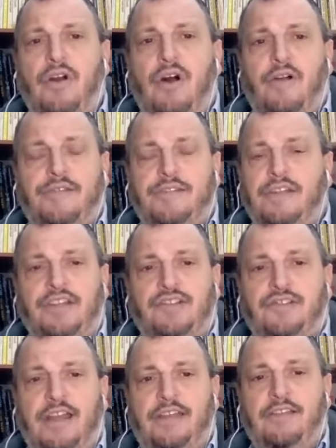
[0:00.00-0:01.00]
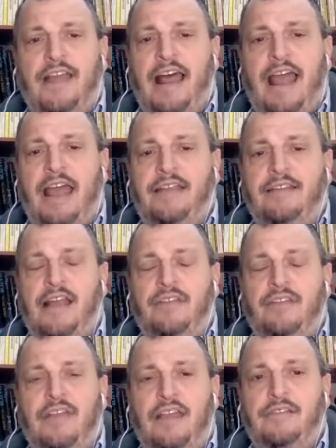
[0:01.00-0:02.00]
All of a sudden, it just says
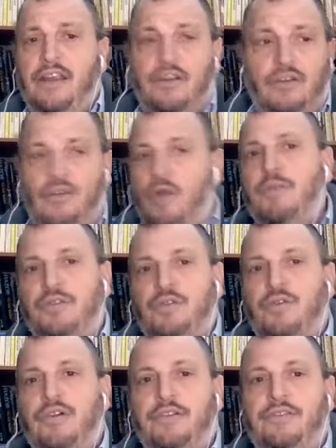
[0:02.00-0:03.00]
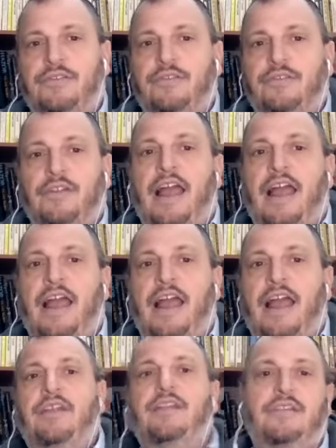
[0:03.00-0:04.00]
announced so loud
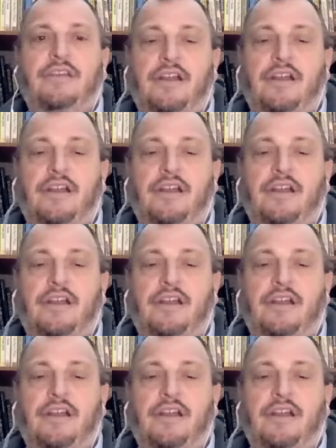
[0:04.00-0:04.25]
into the country.